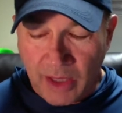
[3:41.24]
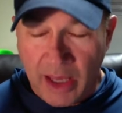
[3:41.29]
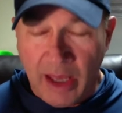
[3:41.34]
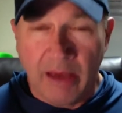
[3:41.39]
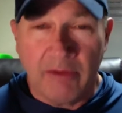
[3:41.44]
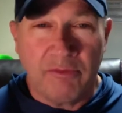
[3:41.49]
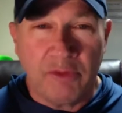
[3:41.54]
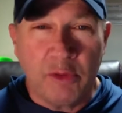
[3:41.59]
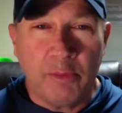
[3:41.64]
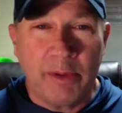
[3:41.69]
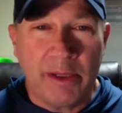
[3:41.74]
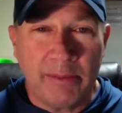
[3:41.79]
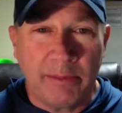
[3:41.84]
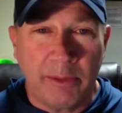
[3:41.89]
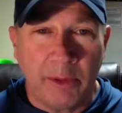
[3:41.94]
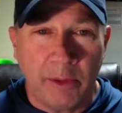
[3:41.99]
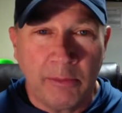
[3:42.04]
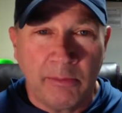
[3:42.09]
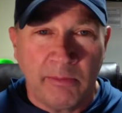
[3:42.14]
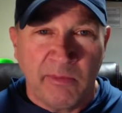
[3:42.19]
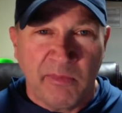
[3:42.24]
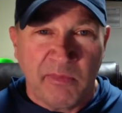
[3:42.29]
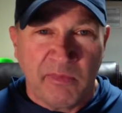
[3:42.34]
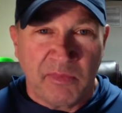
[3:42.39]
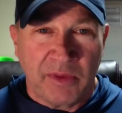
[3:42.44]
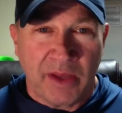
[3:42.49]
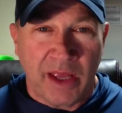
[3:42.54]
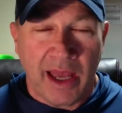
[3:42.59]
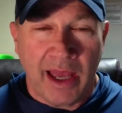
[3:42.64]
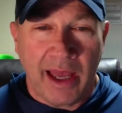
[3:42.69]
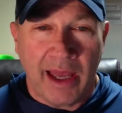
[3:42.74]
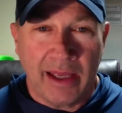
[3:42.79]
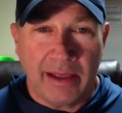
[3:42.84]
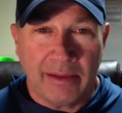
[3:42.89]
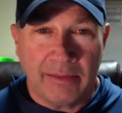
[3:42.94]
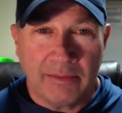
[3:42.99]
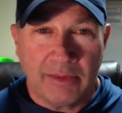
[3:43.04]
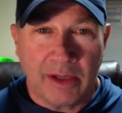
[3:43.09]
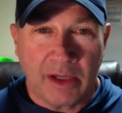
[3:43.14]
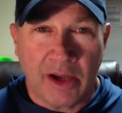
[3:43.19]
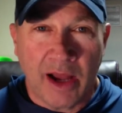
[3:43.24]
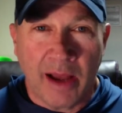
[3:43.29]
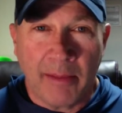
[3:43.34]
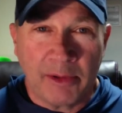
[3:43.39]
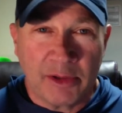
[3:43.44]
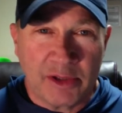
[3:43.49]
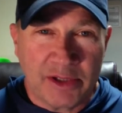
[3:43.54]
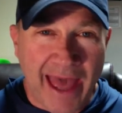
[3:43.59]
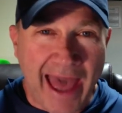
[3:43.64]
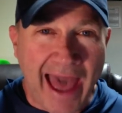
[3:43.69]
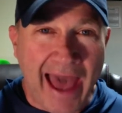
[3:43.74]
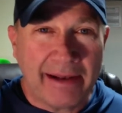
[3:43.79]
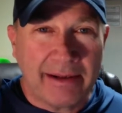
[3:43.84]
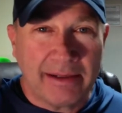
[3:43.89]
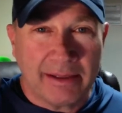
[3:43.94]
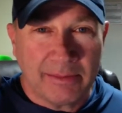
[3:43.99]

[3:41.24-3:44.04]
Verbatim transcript: A few people uh, accomplish that.